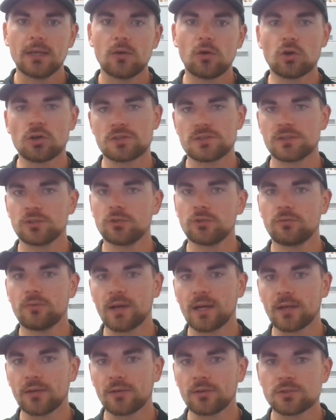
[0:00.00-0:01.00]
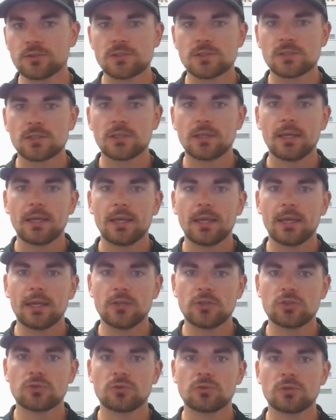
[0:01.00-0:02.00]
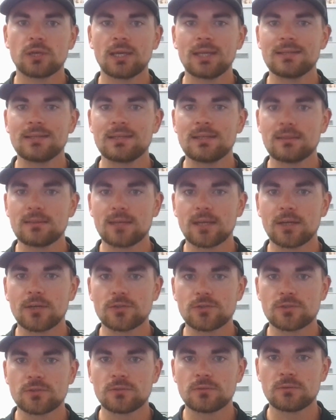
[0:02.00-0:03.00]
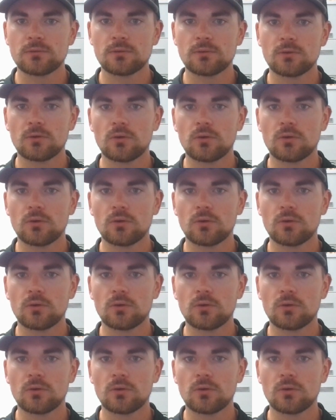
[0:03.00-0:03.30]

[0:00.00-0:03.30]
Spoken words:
or single filers, and $218,000